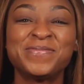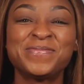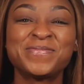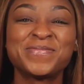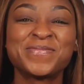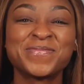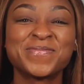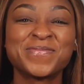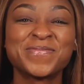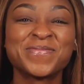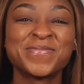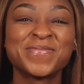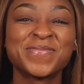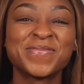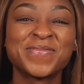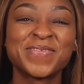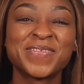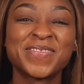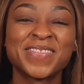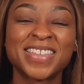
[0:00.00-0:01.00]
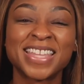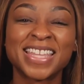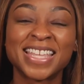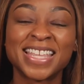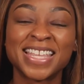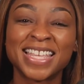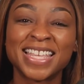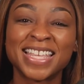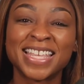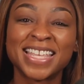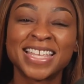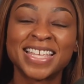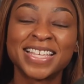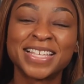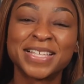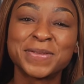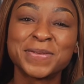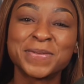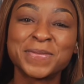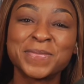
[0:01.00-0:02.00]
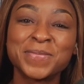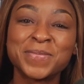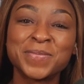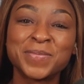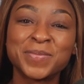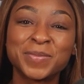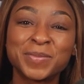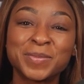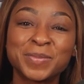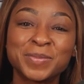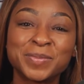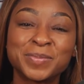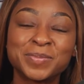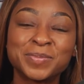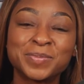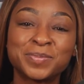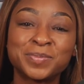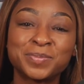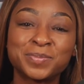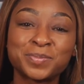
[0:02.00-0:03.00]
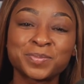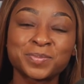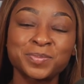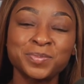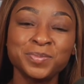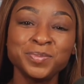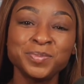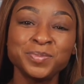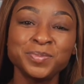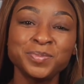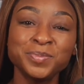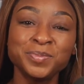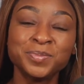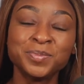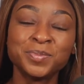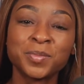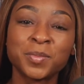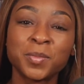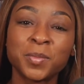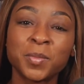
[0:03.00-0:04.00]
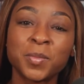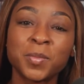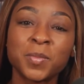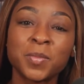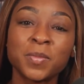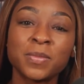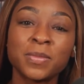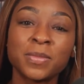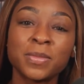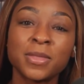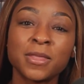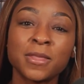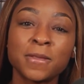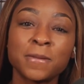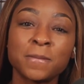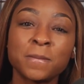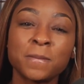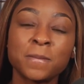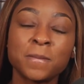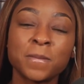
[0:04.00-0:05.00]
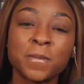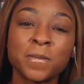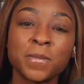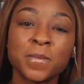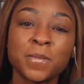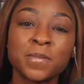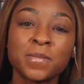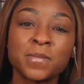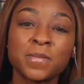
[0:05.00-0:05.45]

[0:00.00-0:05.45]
This person isn't speaking.